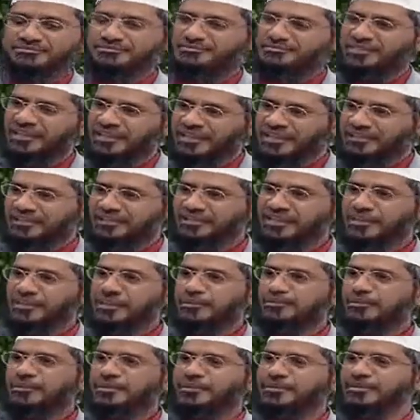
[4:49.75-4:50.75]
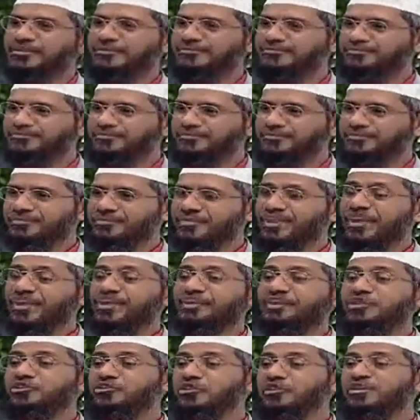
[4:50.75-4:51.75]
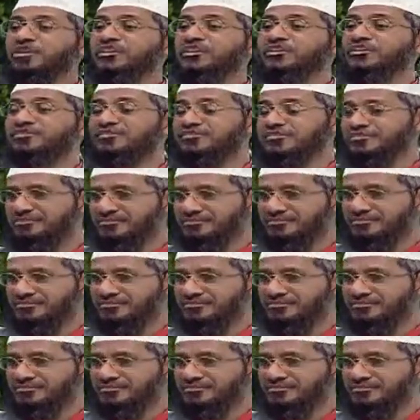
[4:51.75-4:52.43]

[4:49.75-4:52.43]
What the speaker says: Then get up again until you are at ease.